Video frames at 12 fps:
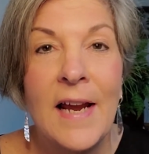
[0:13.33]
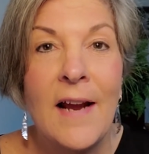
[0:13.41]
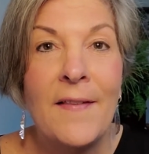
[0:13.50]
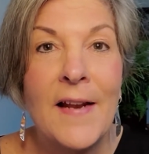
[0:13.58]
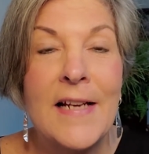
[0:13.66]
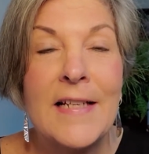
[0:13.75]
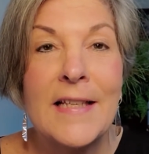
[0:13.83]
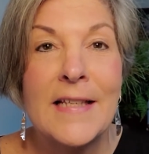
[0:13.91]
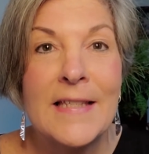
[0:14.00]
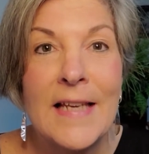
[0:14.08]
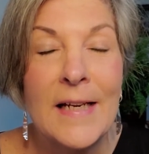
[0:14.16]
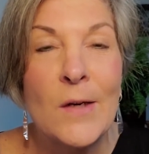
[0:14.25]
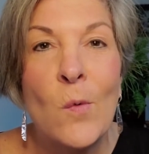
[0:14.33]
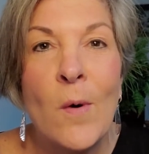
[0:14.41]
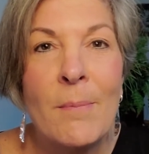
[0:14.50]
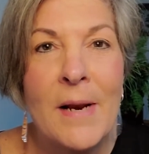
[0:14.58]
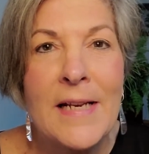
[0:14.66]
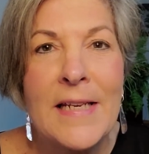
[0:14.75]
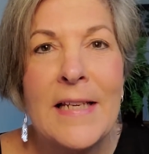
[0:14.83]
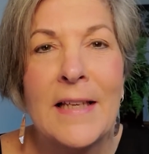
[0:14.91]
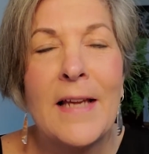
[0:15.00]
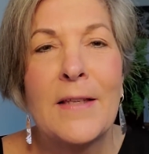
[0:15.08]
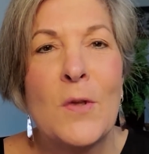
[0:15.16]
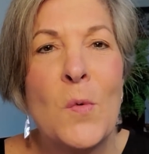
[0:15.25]
And then I did the second one, but I didn't
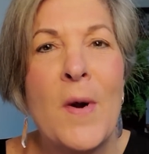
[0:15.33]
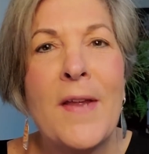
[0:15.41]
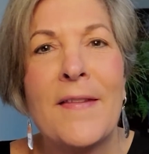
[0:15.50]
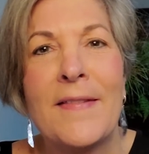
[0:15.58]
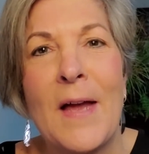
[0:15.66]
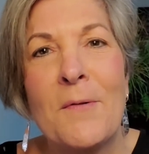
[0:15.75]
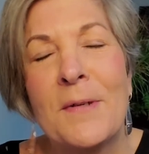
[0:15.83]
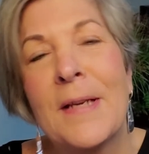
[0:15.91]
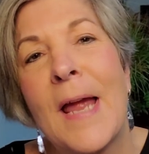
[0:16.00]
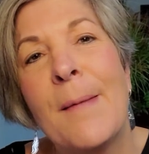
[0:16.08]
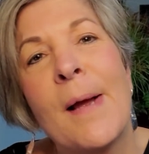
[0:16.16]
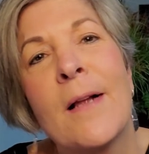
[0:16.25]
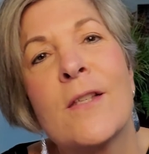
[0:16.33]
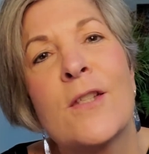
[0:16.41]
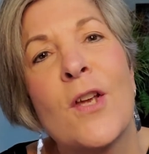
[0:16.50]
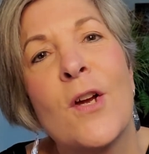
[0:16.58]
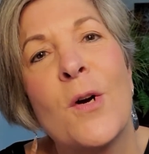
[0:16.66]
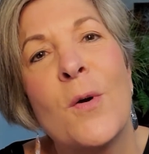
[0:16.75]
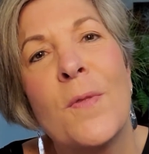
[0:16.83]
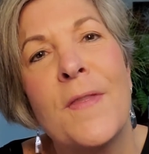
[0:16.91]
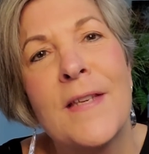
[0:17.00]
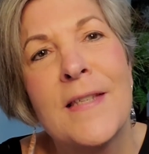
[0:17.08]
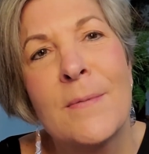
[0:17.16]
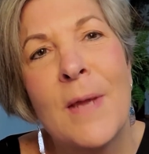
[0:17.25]
like the way that one came out. So
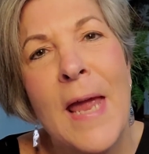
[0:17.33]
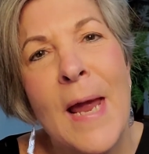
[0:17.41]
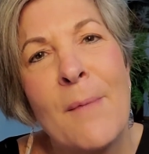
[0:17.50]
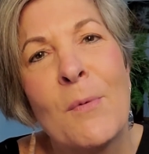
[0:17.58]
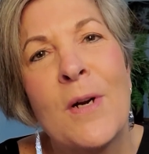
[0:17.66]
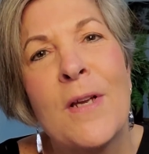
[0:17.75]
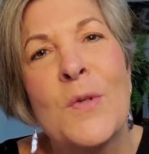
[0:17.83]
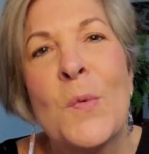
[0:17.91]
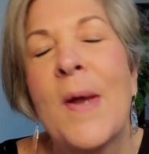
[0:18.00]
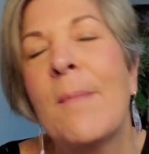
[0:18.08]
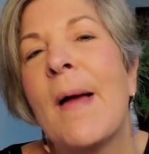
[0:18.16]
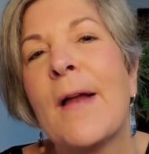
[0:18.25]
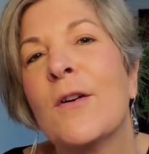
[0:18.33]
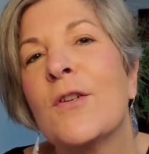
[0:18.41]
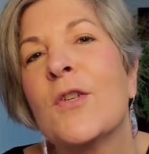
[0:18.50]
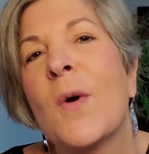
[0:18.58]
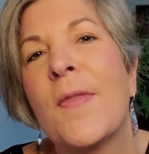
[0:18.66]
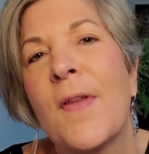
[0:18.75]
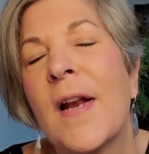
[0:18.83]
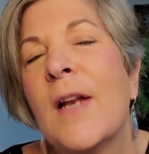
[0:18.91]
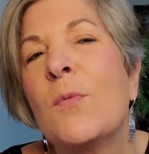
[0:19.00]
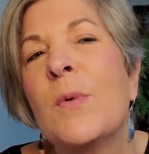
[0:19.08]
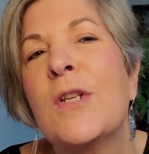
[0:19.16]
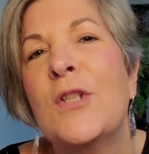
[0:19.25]
this camera is way better. So I thought
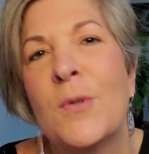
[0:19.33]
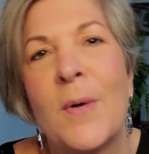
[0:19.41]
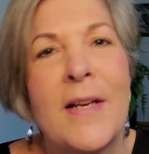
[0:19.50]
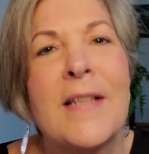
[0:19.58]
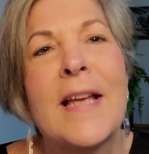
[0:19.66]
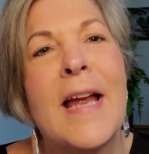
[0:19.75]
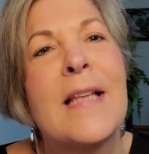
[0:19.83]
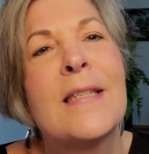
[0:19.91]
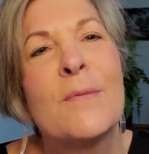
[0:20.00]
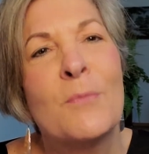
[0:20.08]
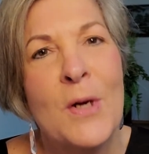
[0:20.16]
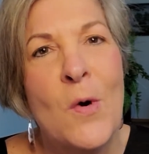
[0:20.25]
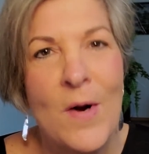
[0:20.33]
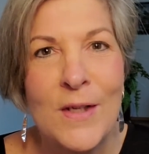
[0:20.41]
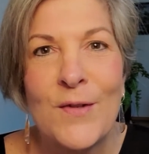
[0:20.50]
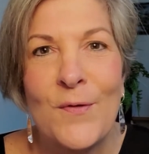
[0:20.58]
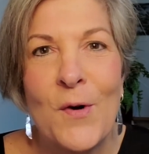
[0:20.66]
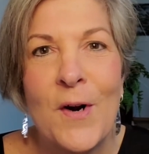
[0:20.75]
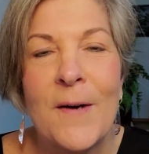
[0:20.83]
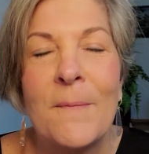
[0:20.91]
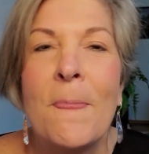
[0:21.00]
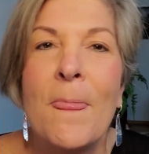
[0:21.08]
I'd redo it because I had some requests for it.